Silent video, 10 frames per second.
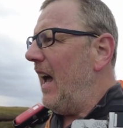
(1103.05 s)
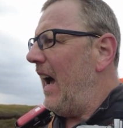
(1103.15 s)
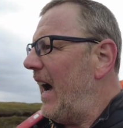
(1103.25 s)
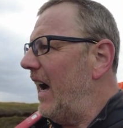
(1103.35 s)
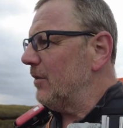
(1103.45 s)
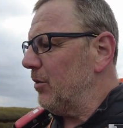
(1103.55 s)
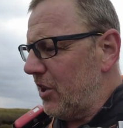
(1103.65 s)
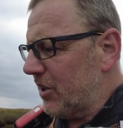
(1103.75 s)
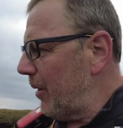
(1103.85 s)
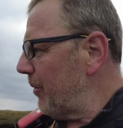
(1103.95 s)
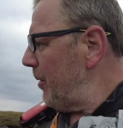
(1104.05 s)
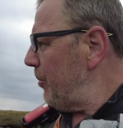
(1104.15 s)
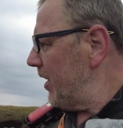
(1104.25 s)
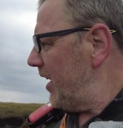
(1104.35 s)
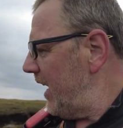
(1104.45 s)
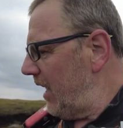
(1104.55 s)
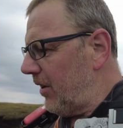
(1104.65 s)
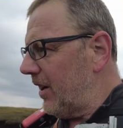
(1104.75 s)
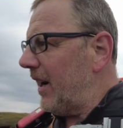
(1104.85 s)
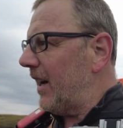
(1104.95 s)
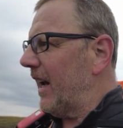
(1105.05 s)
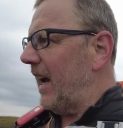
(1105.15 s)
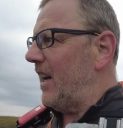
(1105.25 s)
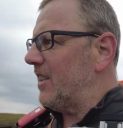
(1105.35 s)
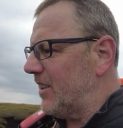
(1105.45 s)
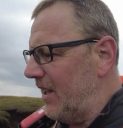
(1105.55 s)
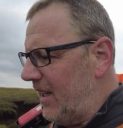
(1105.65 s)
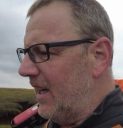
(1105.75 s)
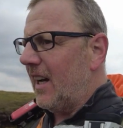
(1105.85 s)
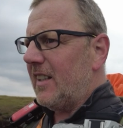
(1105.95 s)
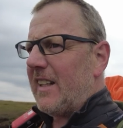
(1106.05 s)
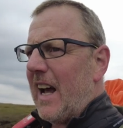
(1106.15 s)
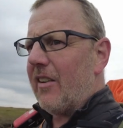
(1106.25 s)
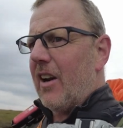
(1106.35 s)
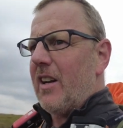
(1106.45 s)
And we're just coming up on it now. And again, it's down